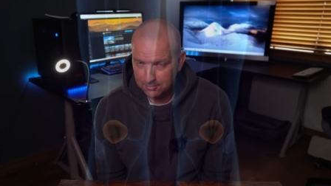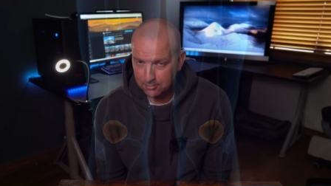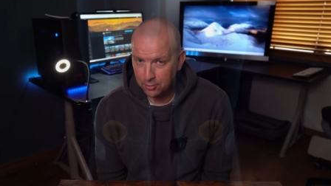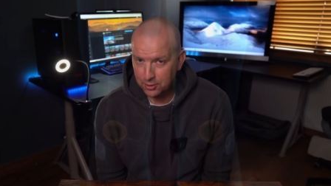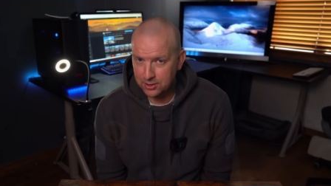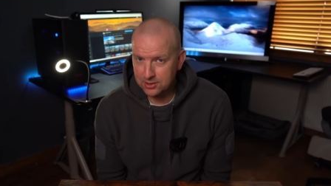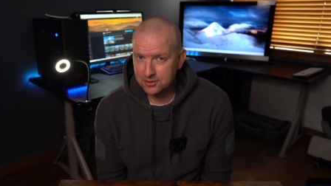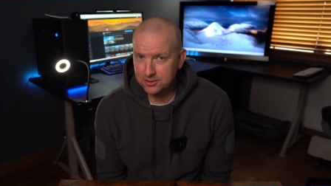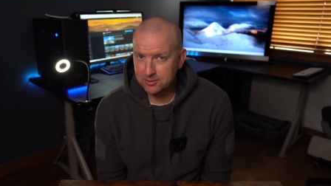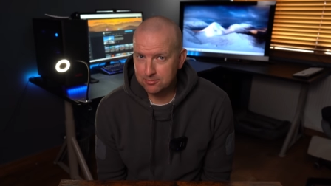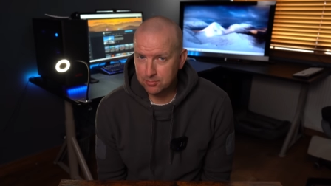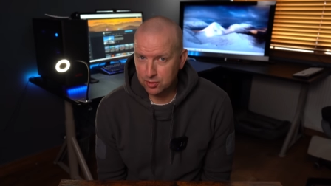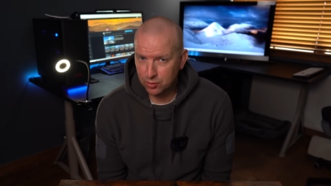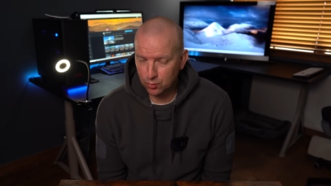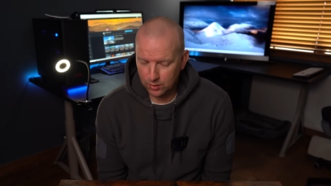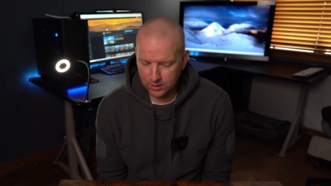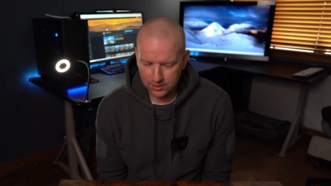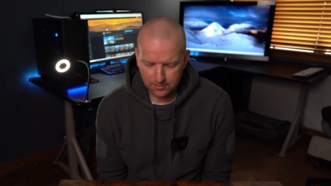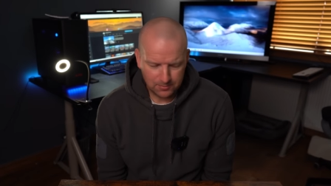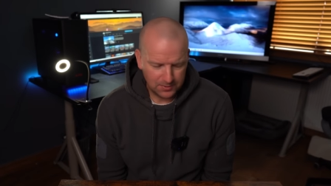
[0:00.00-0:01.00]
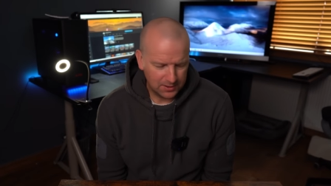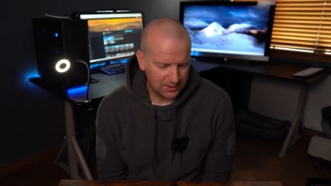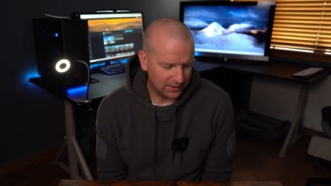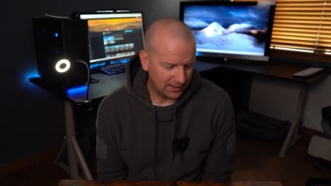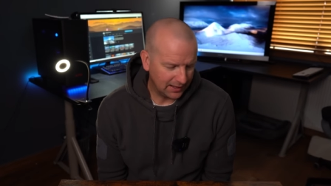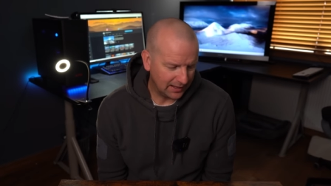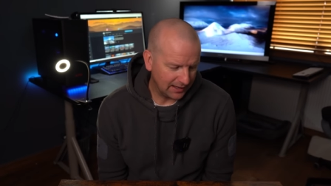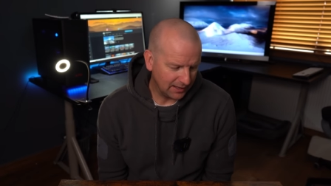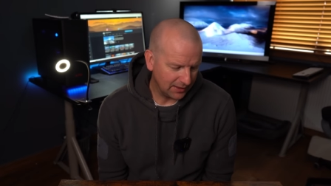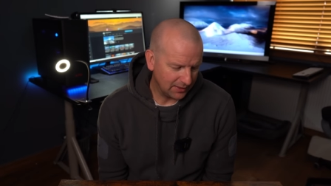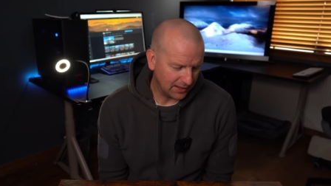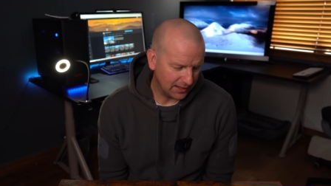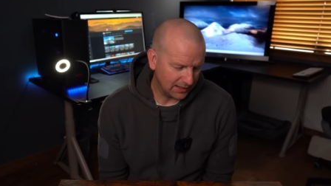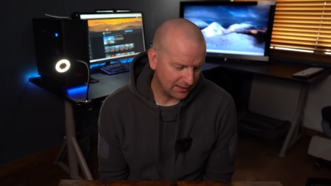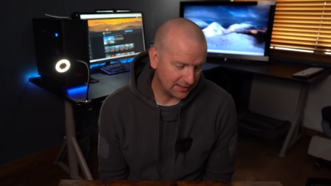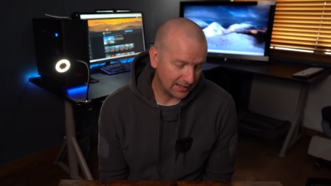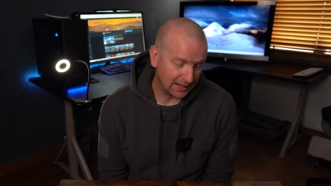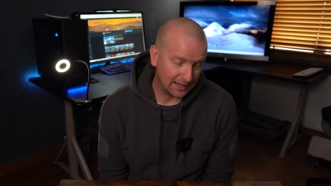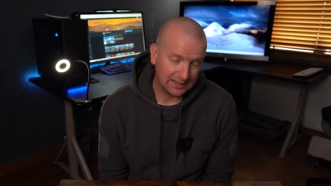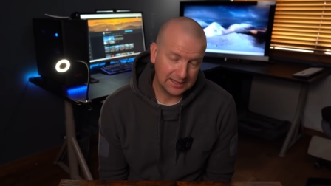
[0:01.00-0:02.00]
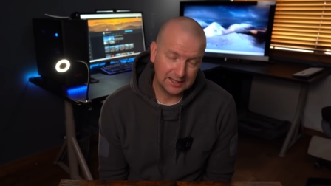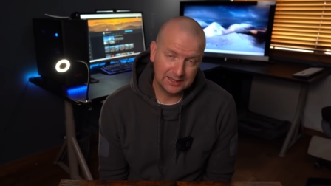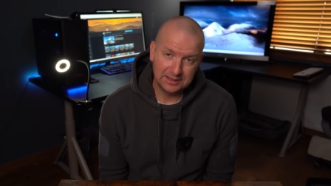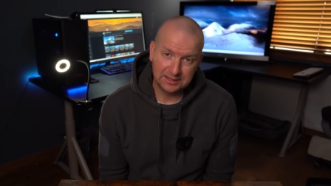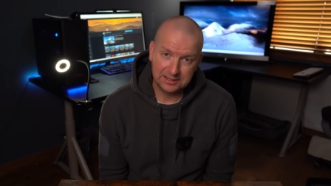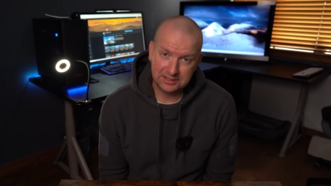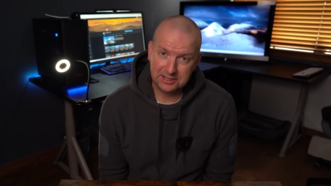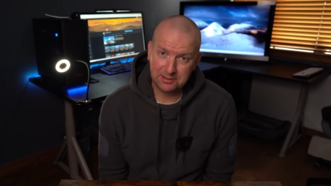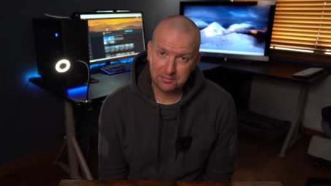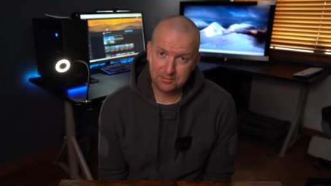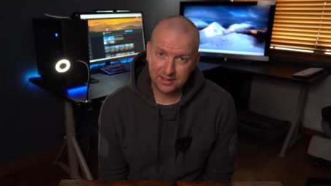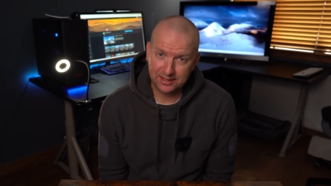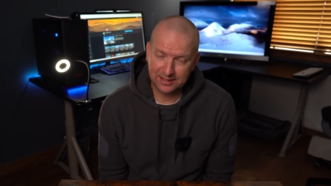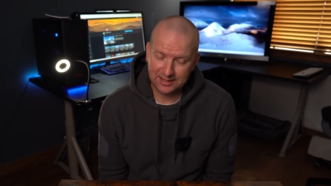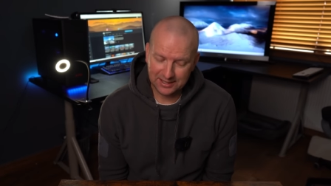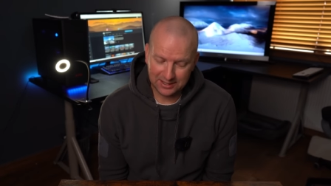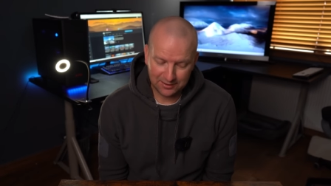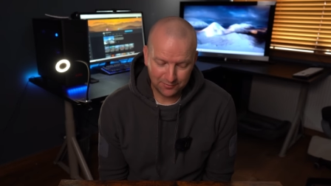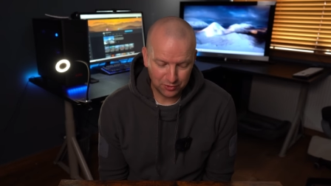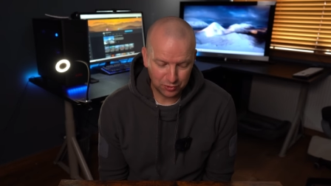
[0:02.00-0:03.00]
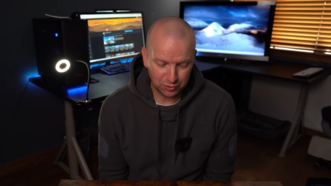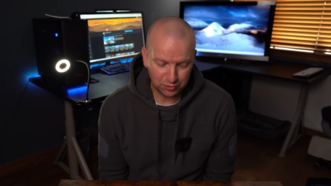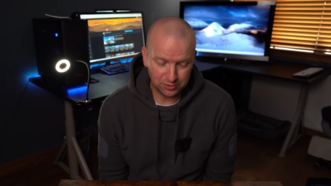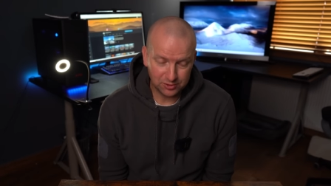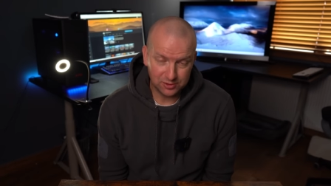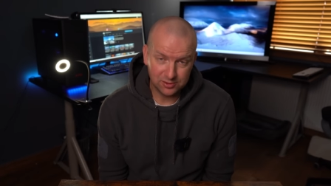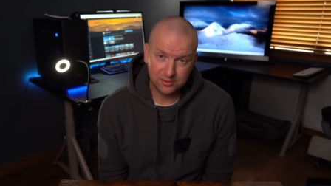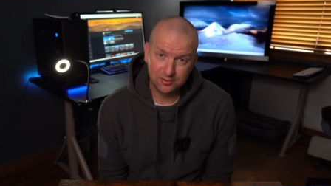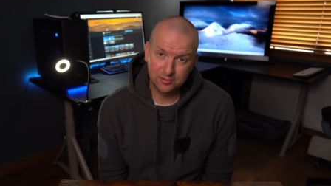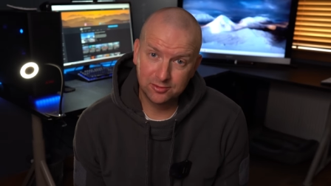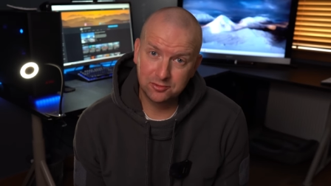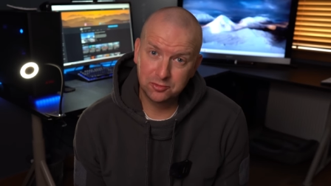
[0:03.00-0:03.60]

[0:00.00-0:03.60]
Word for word: Point number 1 that I can give you is